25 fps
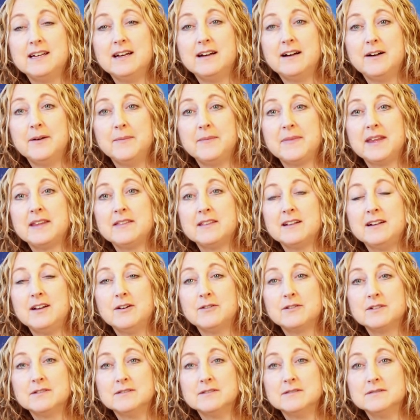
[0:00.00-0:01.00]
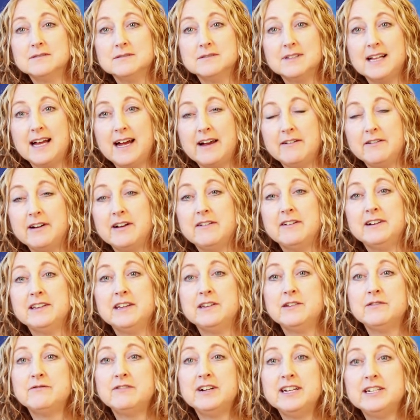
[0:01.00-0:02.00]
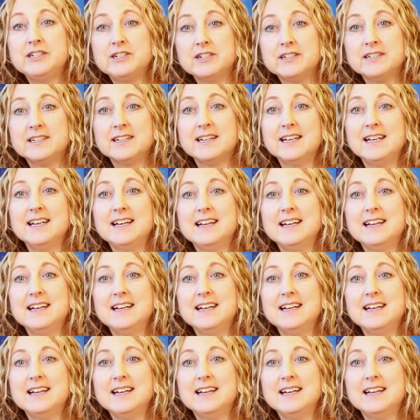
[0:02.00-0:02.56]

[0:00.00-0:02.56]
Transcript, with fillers: um, in the local area and in the region